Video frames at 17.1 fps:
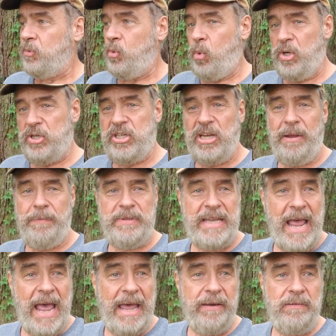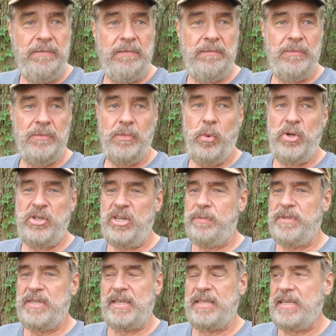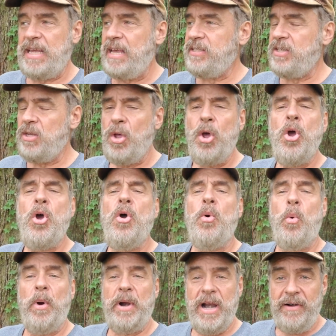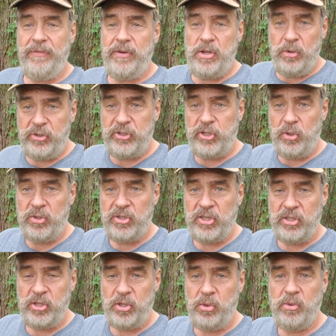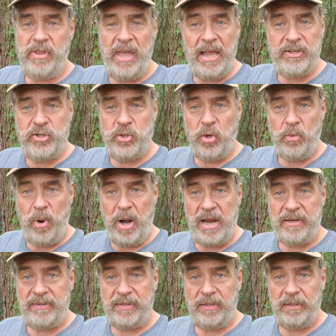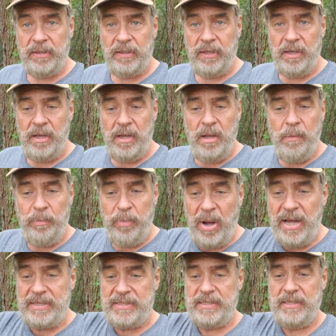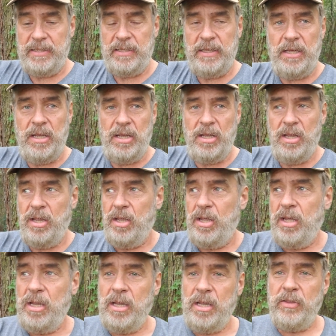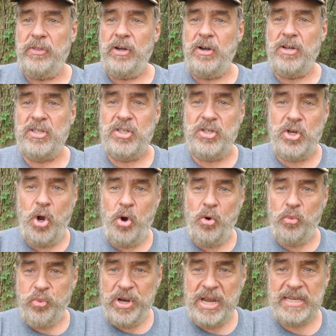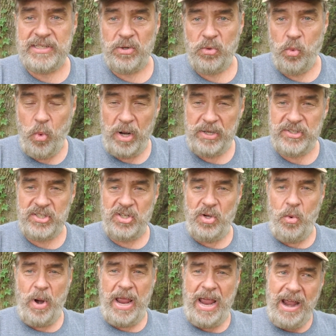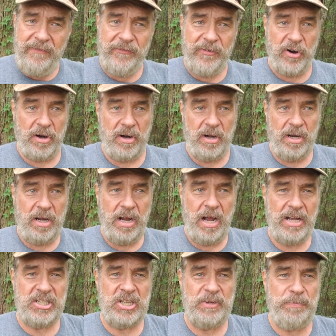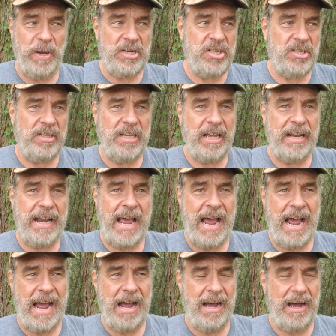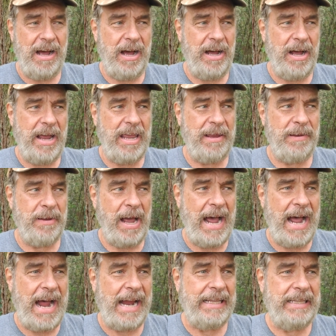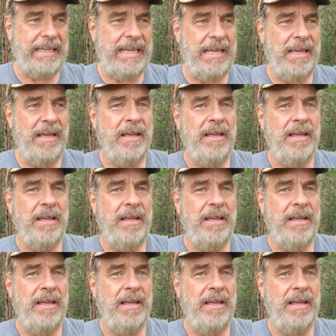wish him dead, wish him success. Whatever you choose to do, that's your right. But there is no reason whatsoever, especially a highly